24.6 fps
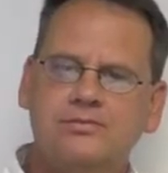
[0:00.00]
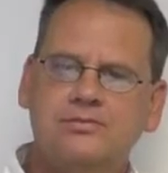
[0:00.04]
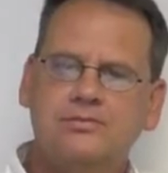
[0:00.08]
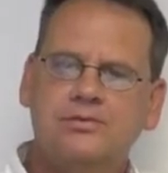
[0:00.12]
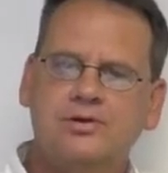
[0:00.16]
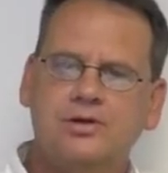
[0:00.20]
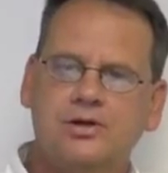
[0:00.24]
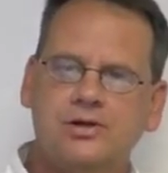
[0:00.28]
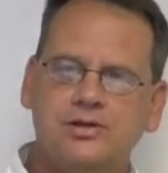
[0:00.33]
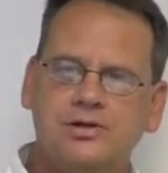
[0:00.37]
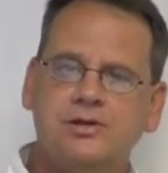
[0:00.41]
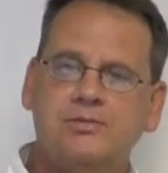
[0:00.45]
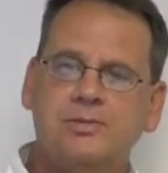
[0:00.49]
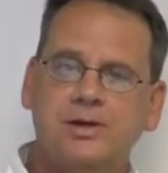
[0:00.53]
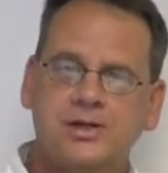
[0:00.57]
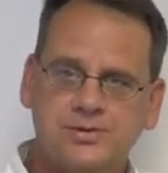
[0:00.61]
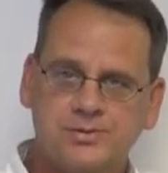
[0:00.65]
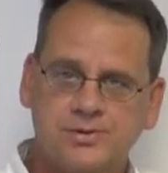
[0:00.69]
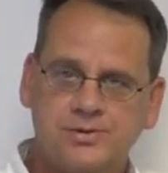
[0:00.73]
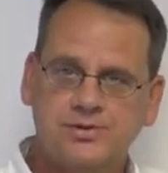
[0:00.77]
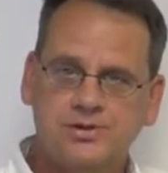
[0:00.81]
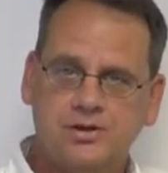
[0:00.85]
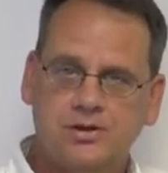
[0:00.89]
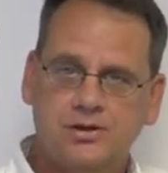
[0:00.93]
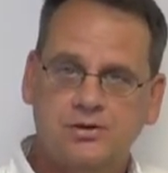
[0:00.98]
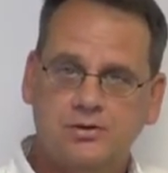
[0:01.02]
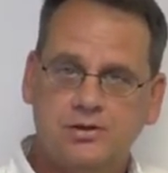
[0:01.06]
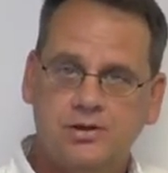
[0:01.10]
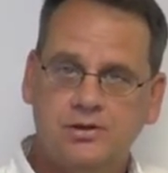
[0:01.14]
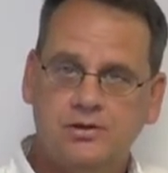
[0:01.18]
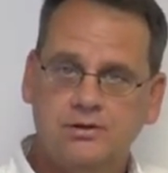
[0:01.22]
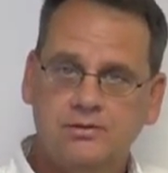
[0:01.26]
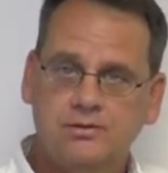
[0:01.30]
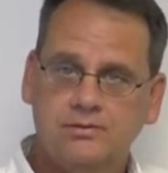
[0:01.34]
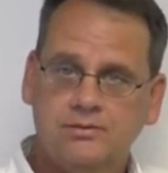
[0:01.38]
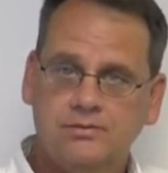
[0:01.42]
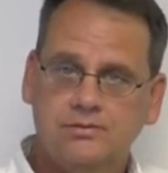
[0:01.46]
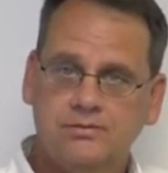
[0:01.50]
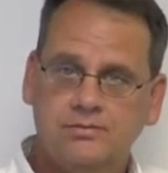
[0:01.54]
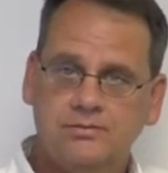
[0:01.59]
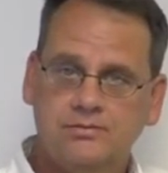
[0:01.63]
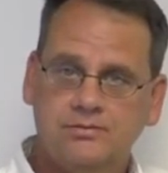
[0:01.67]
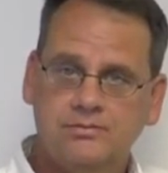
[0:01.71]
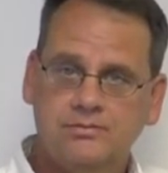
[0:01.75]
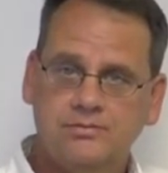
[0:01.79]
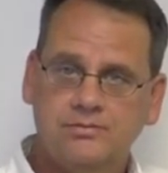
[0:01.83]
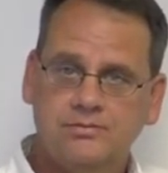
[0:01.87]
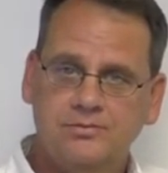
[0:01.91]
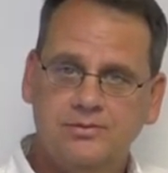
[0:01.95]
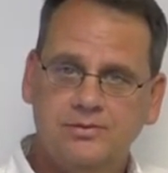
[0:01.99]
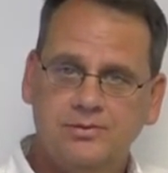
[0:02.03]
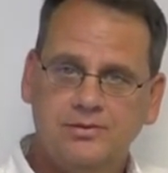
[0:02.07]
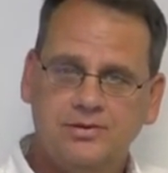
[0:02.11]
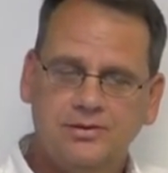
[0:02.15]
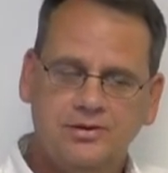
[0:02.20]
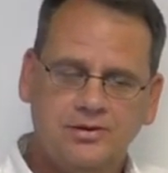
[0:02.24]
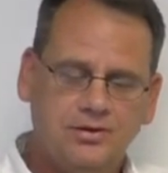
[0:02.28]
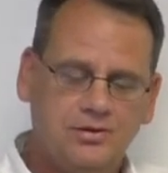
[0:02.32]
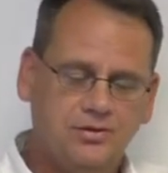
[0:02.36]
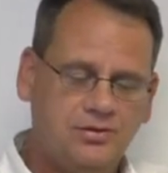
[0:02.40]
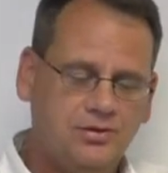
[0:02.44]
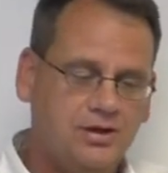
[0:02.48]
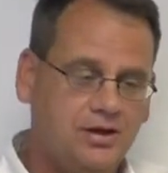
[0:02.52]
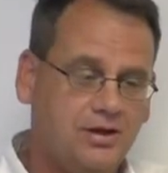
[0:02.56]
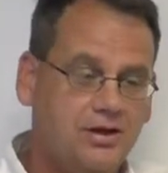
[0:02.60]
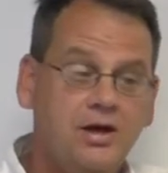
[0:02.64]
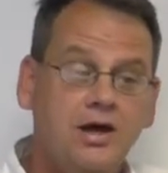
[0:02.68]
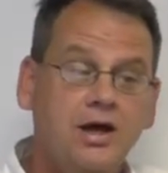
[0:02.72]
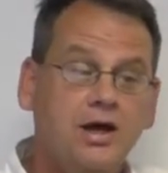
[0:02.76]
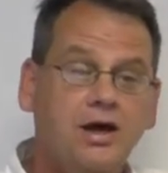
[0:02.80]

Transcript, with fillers: All right, am I supposed to go now? Okay.